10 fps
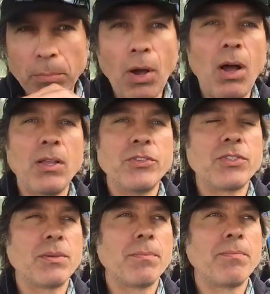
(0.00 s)

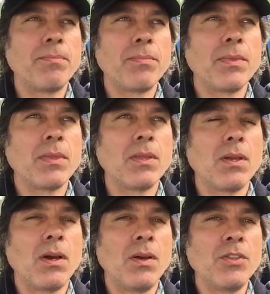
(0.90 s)
pause
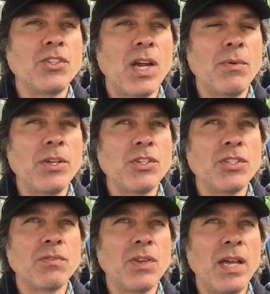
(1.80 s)
on the
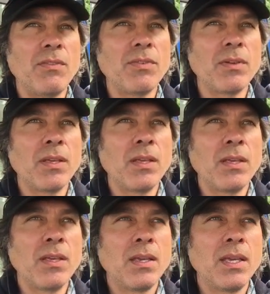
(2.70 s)
gyrations of life
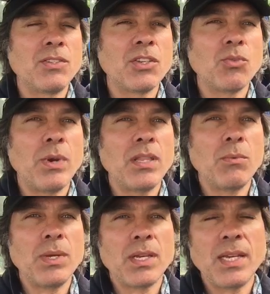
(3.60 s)
in such a way that
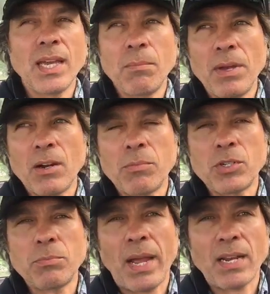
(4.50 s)
we can get a better
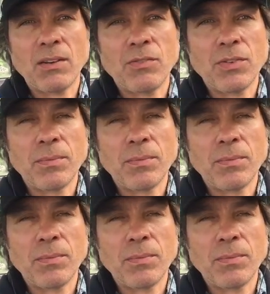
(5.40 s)
perspective